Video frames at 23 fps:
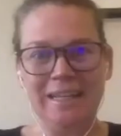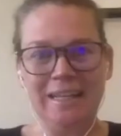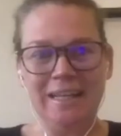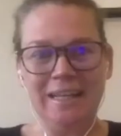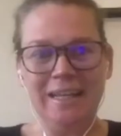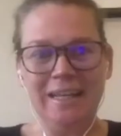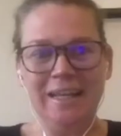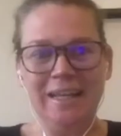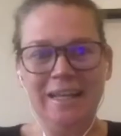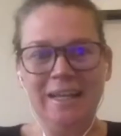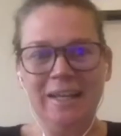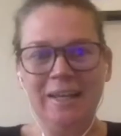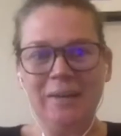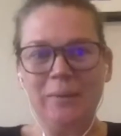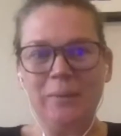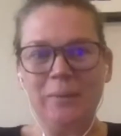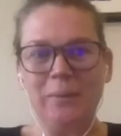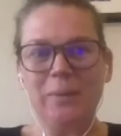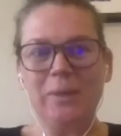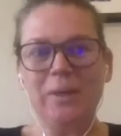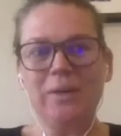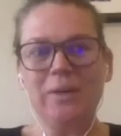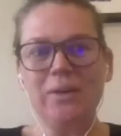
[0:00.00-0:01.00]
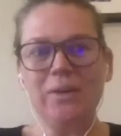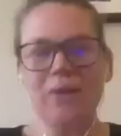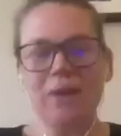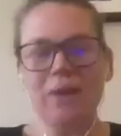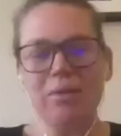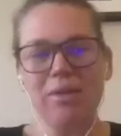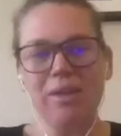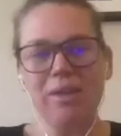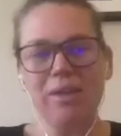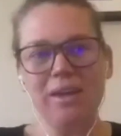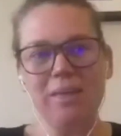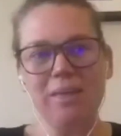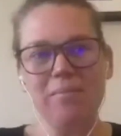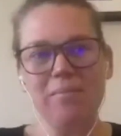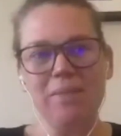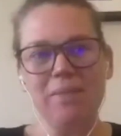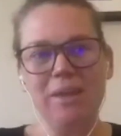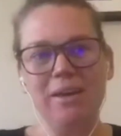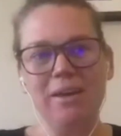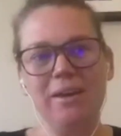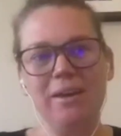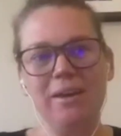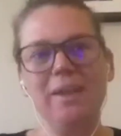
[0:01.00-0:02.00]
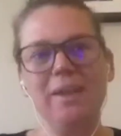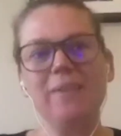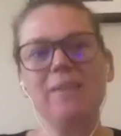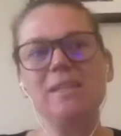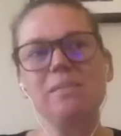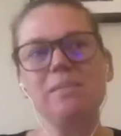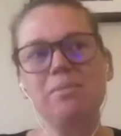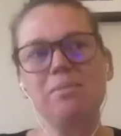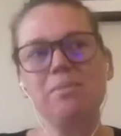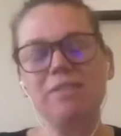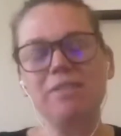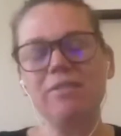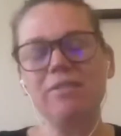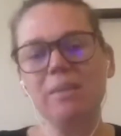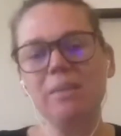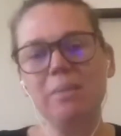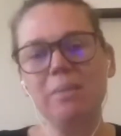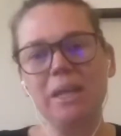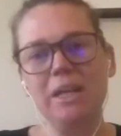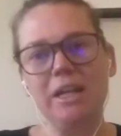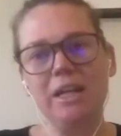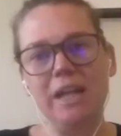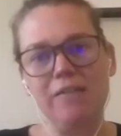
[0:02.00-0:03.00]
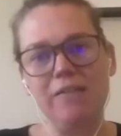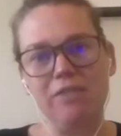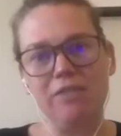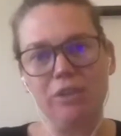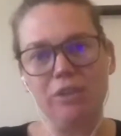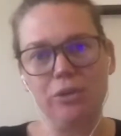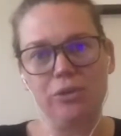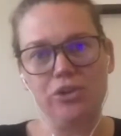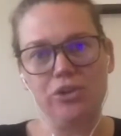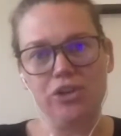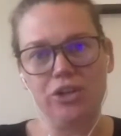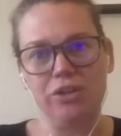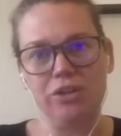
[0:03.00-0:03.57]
I think there's definitely been an evolution